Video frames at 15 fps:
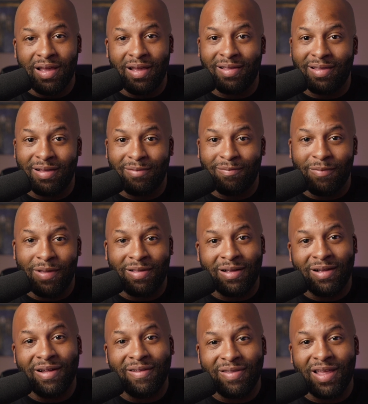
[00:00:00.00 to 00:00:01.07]
is a
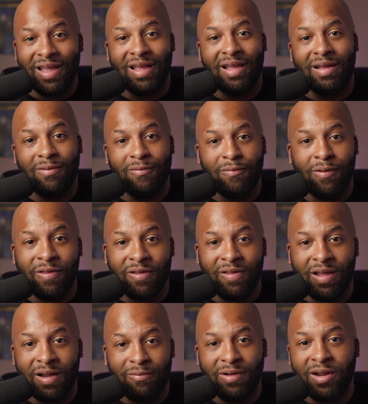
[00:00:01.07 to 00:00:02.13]
good thing, whether
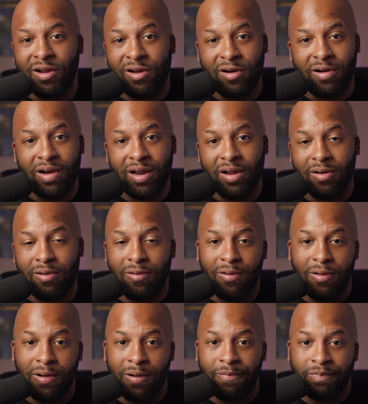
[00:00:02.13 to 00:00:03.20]
they're reoccurring
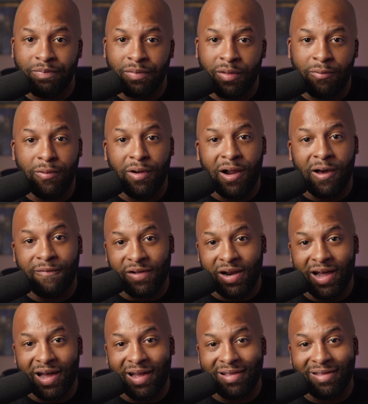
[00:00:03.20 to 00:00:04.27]
or one-off
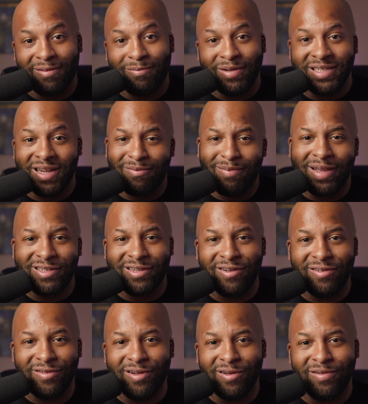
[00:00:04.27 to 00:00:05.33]
clients. But just make sure
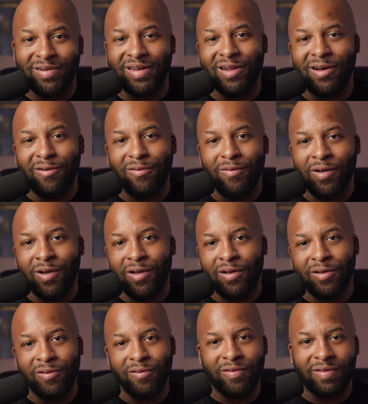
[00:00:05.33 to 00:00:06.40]
you do it. Don't
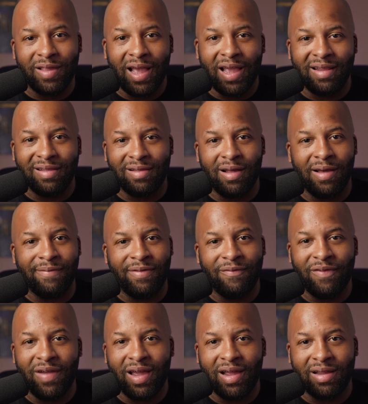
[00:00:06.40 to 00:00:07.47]
lose sight of the
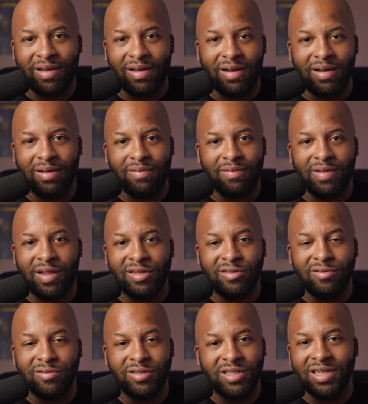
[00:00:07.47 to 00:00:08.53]
fact that
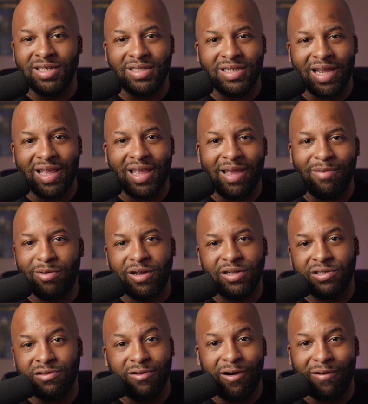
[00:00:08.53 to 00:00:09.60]
you shouldn't check in
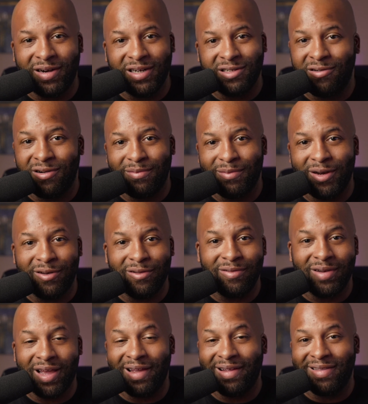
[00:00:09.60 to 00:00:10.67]
because you already told them a due
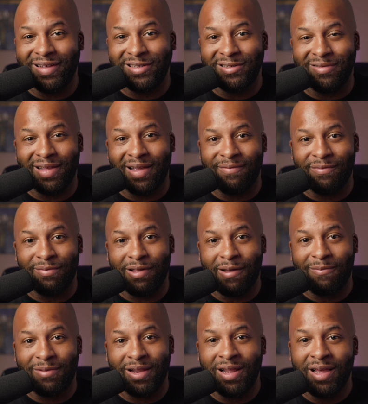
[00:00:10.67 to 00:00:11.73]
date that you'd give them
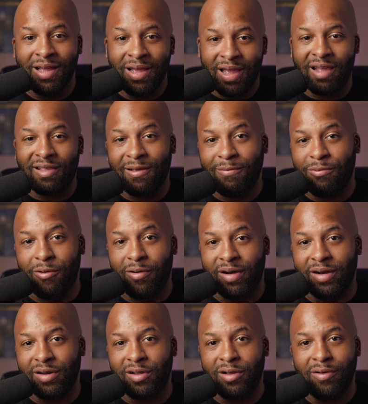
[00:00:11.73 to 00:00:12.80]
something. It's
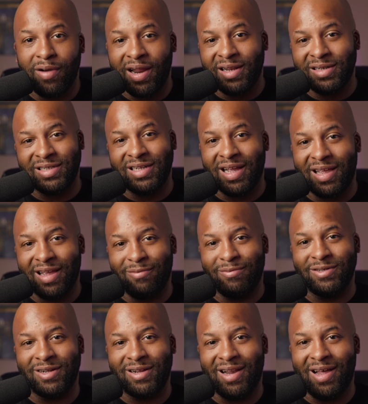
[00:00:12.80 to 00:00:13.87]
important. Go ahead and check in
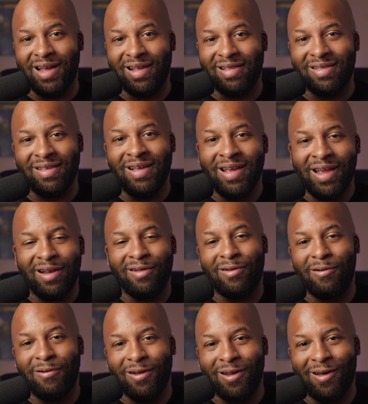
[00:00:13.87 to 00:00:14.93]
with your clients. It'll go a